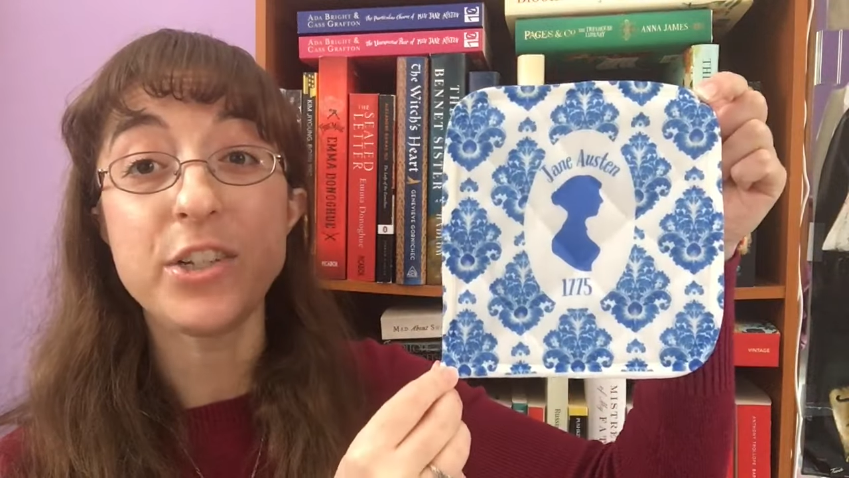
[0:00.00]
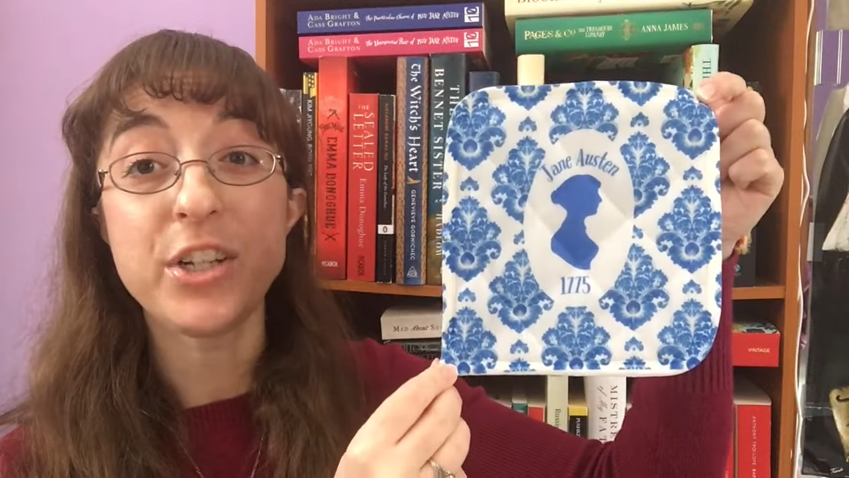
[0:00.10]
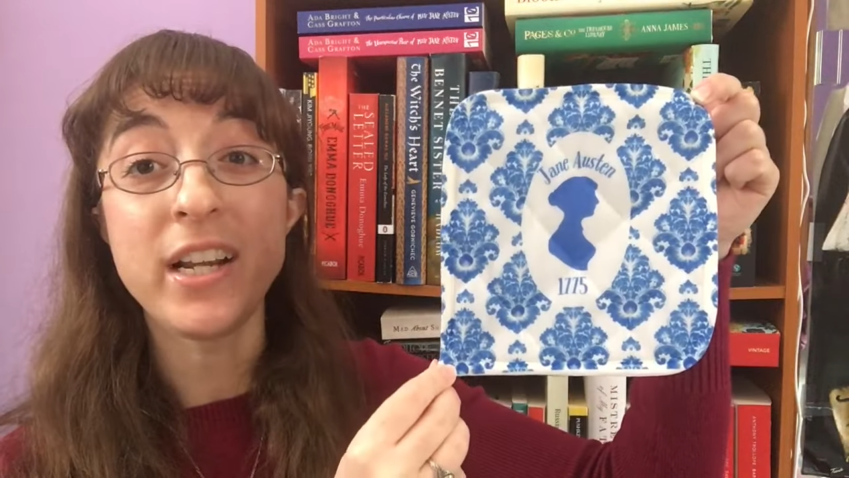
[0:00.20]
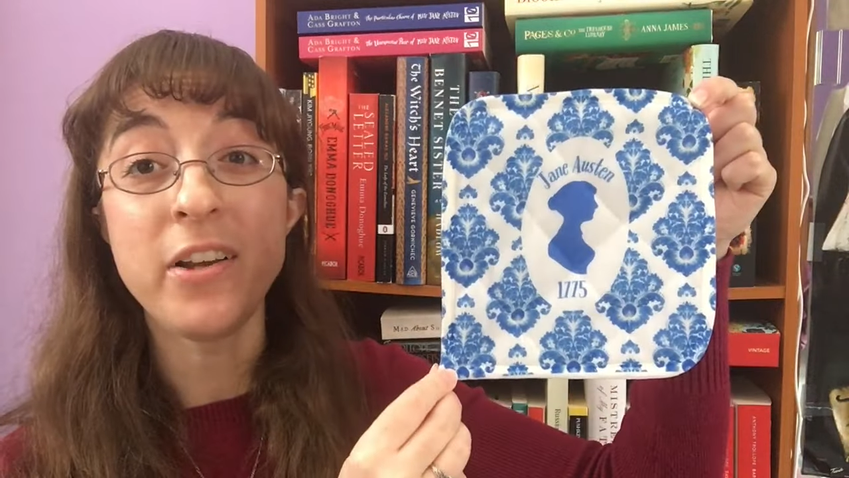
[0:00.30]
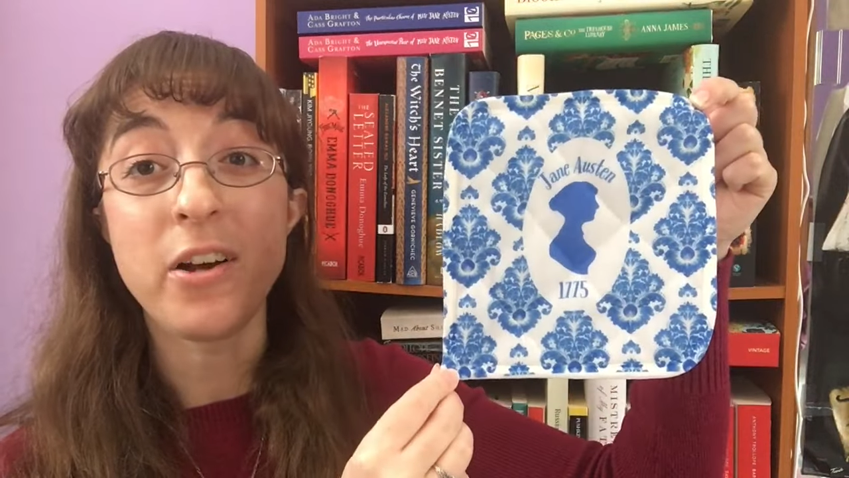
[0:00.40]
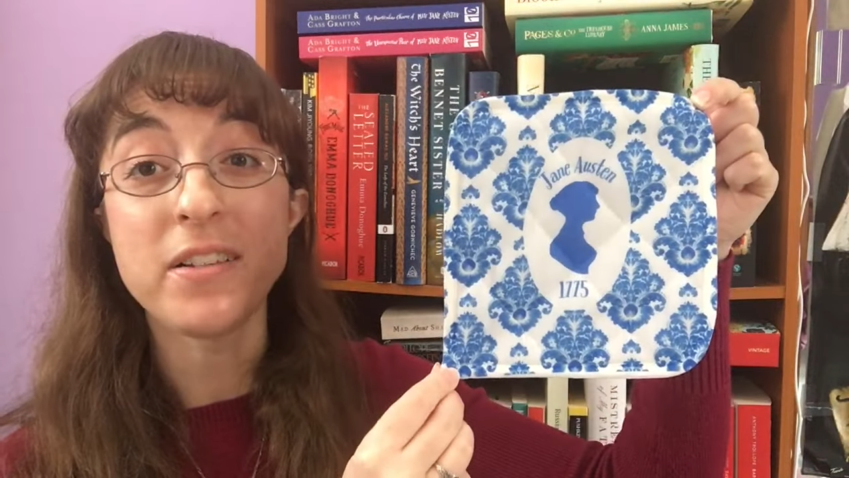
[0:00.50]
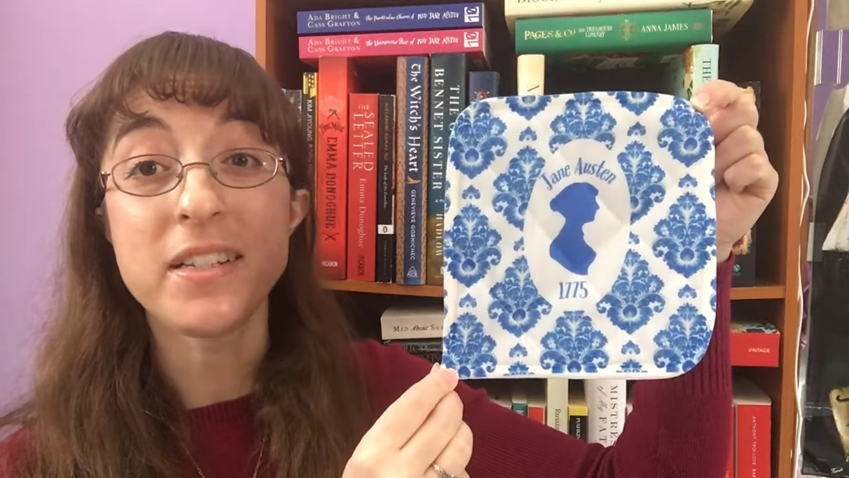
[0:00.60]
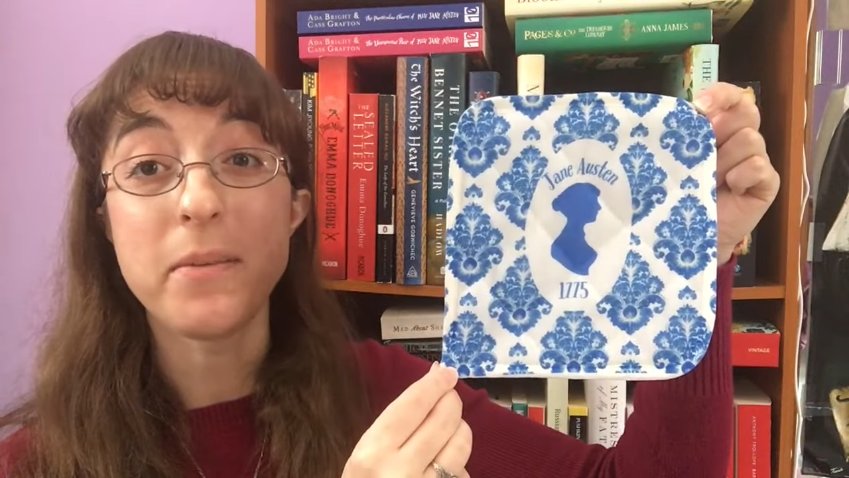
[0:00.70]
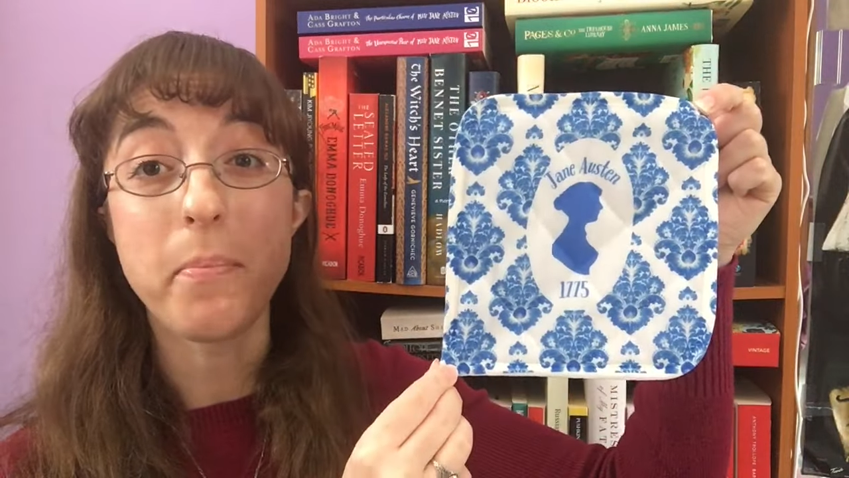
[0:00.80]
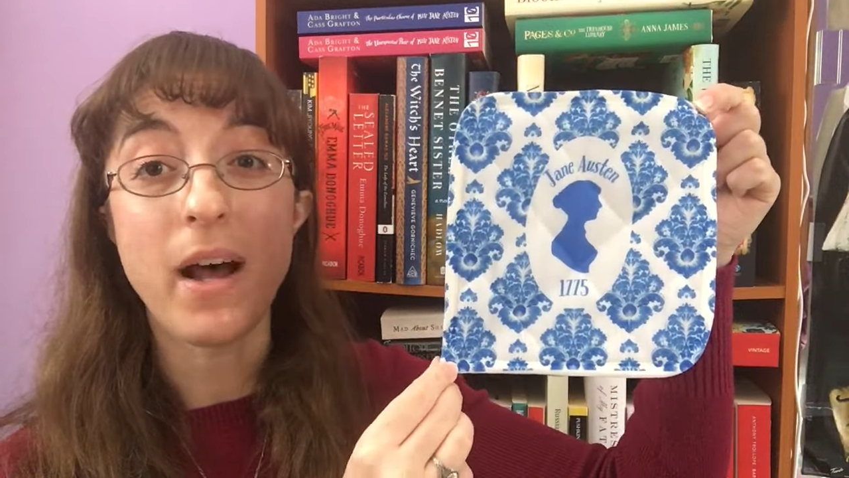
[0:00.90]
Jane
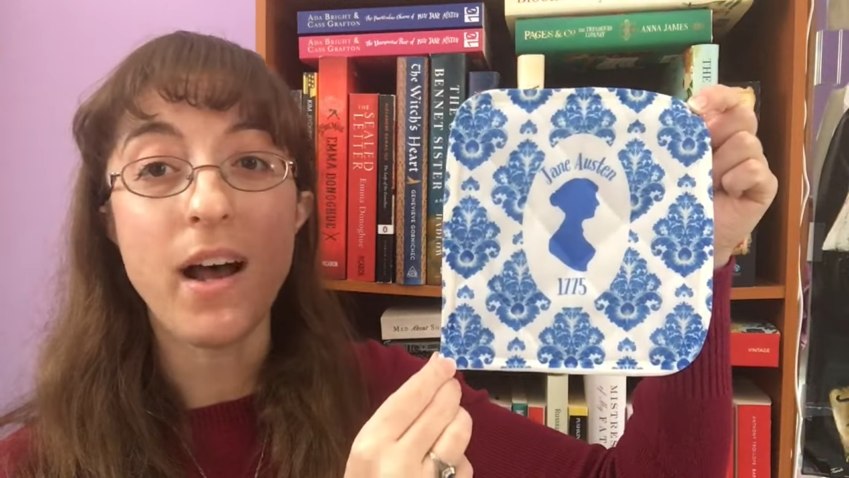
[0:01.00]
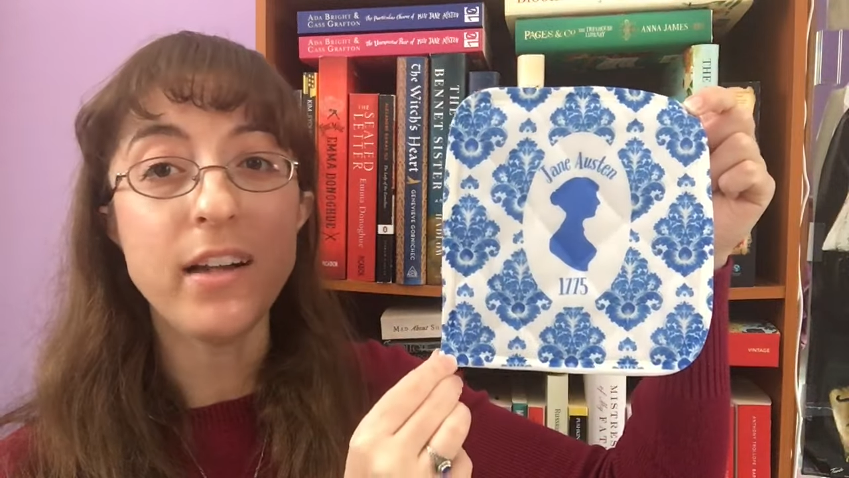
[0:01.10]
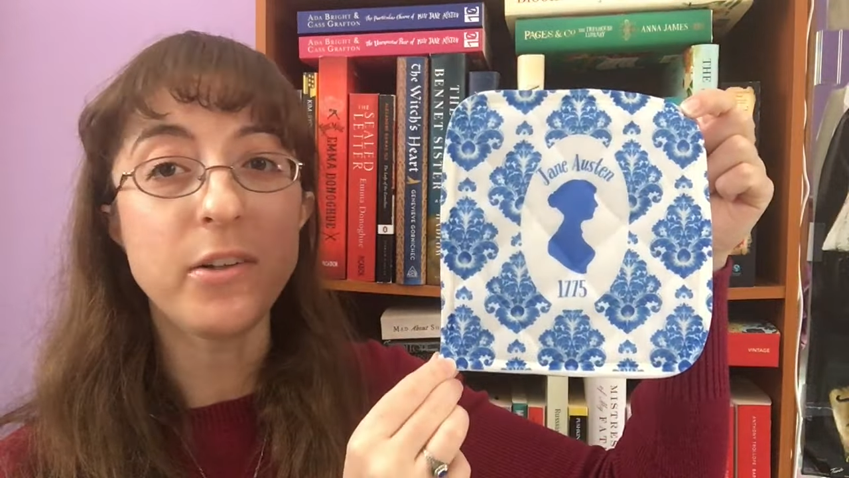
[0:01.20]
Austen pot